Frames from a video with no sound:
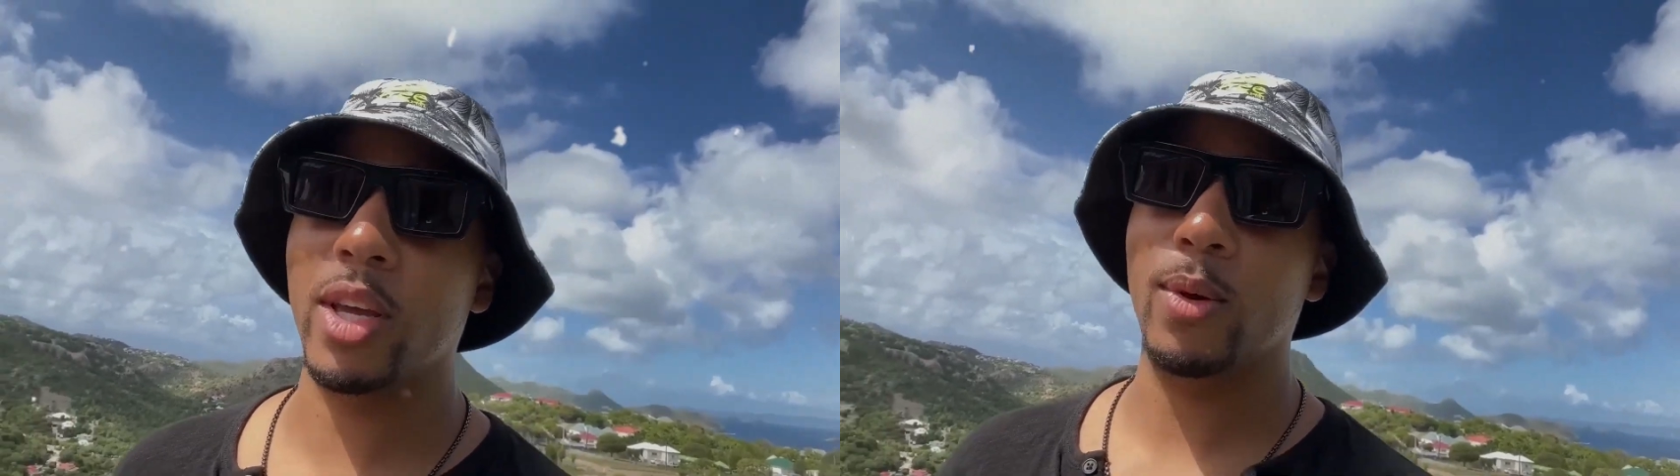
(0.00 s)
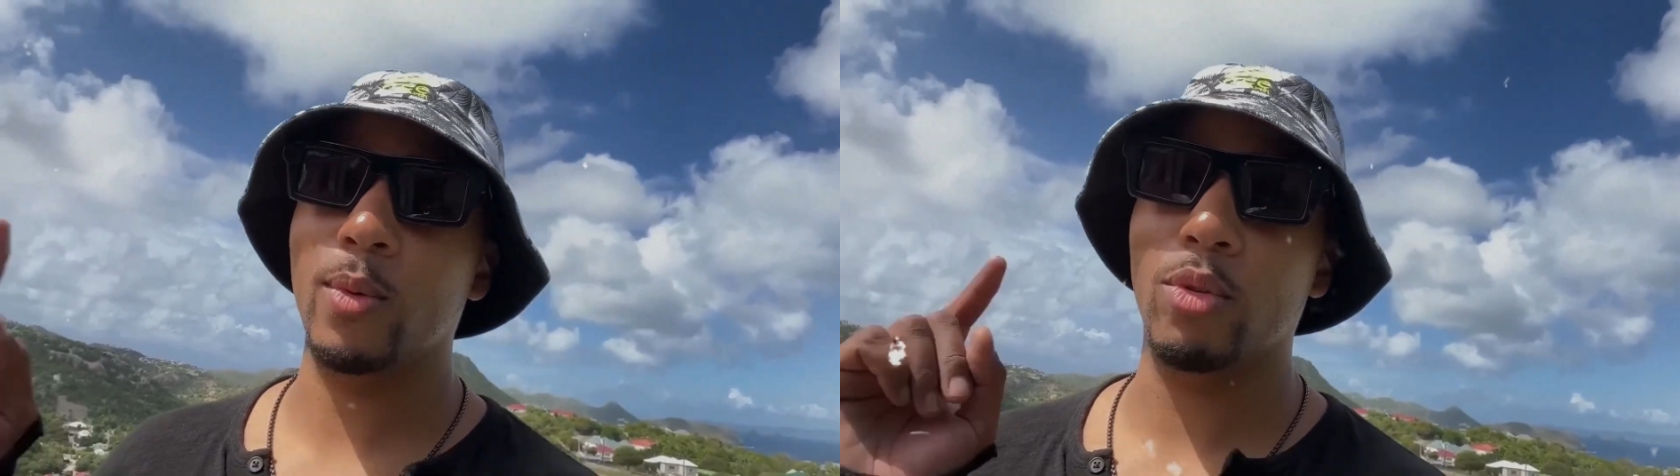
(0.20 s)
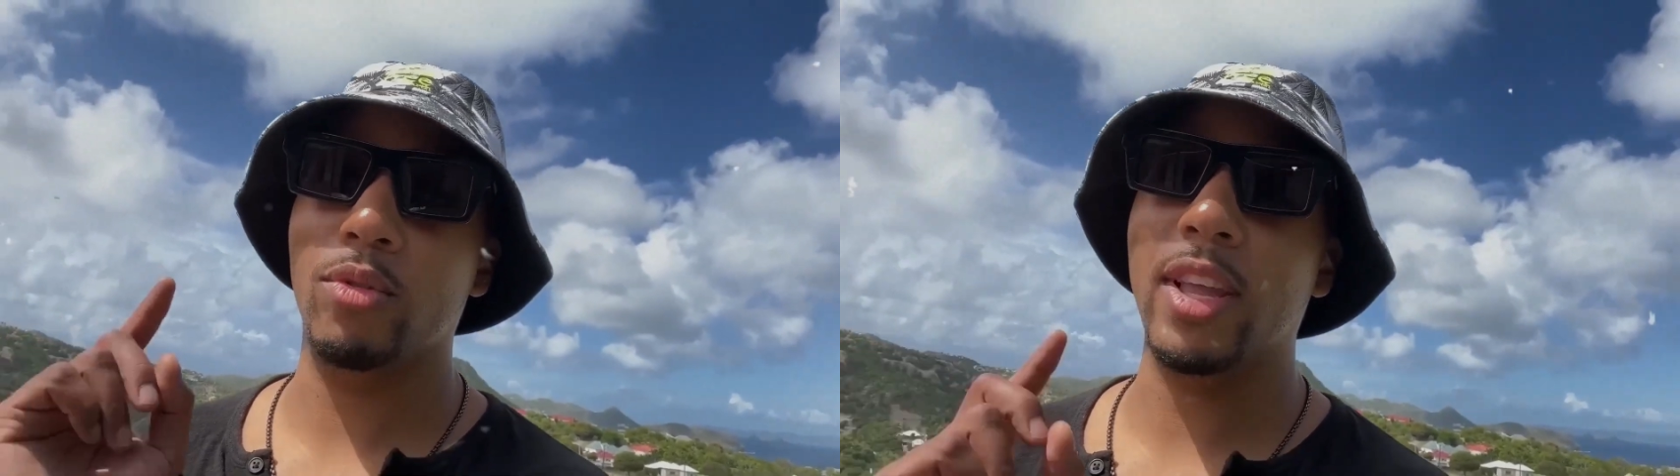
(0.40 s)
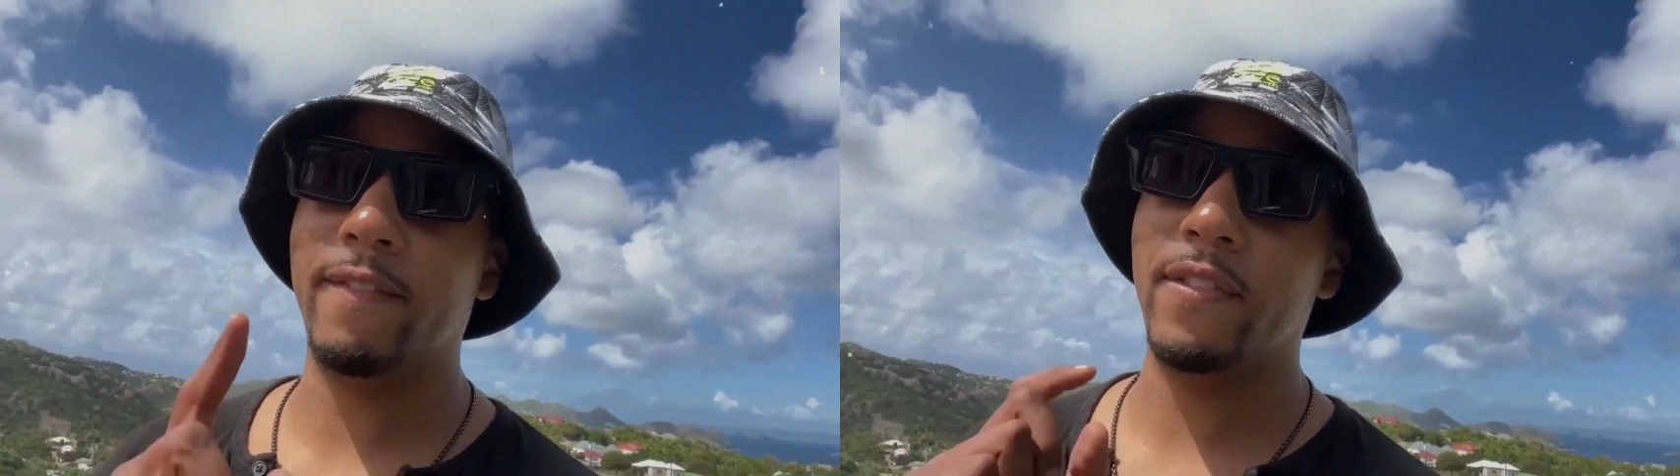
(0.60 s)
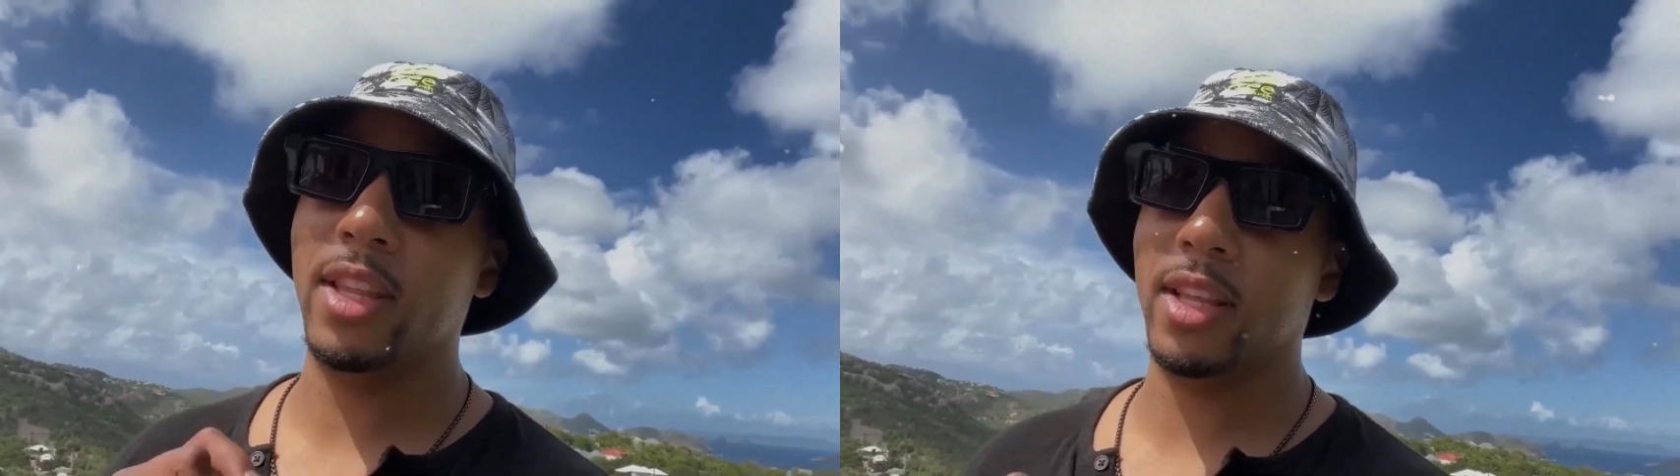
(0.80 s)
which could have
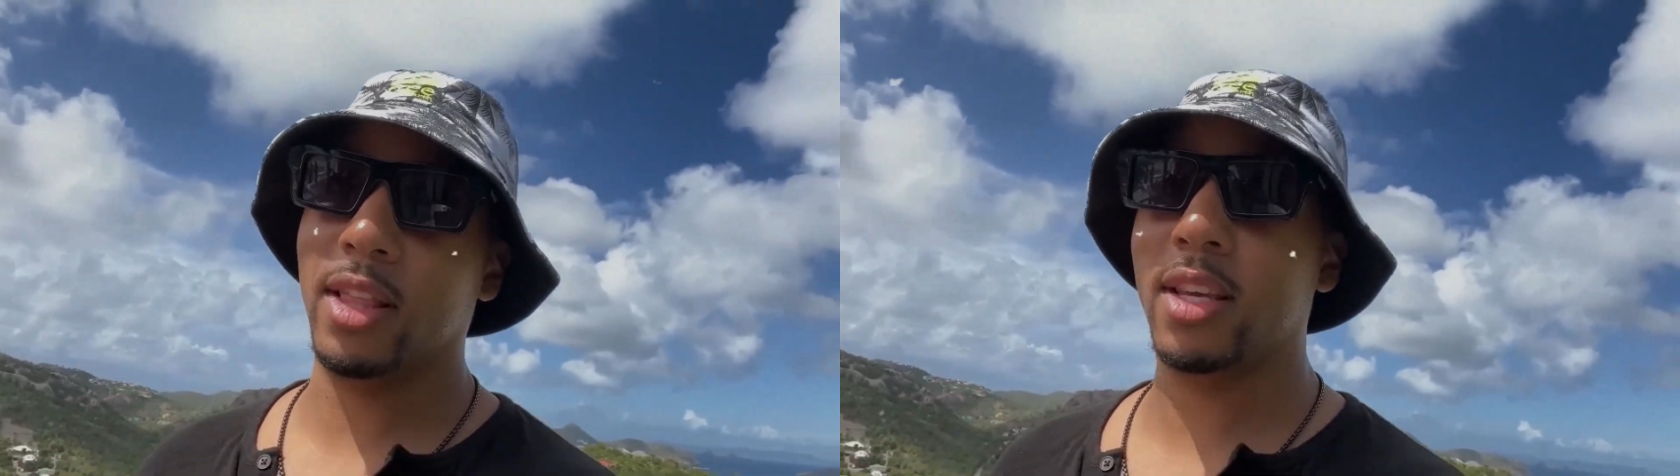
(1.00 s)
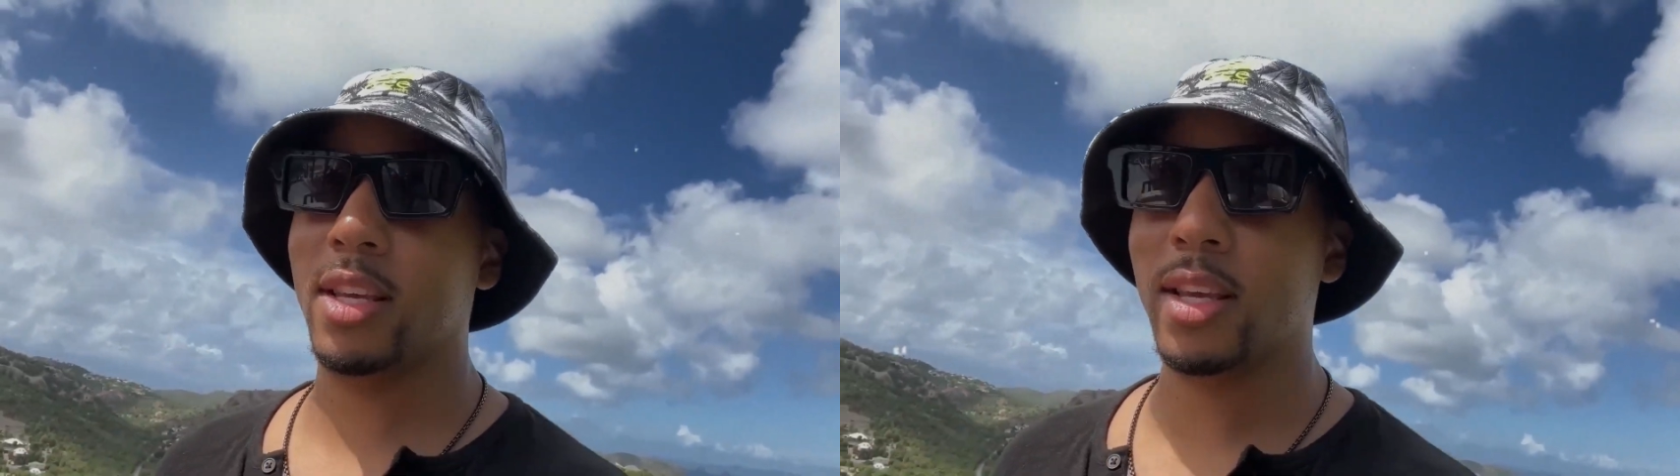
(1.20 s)
added a sense of